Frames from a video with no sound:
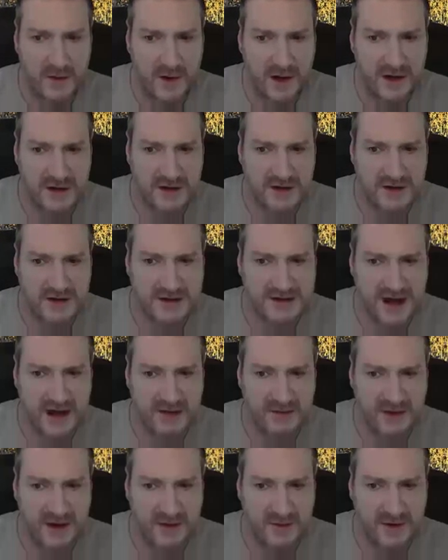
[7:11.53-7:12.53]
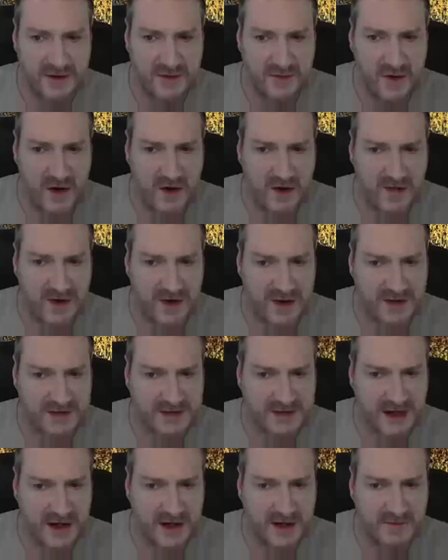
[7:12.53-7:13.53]
Uh, we're going to do the same thing with the rock on the
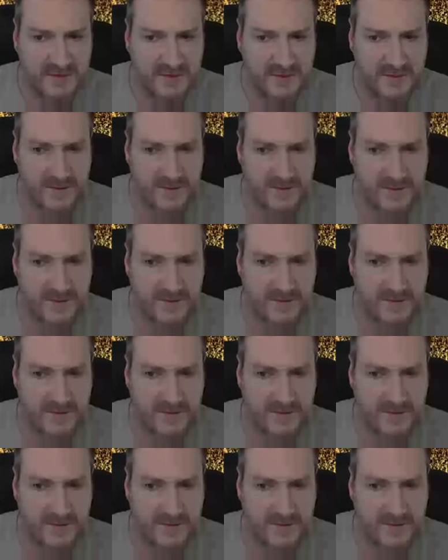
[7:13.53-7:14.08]
other side.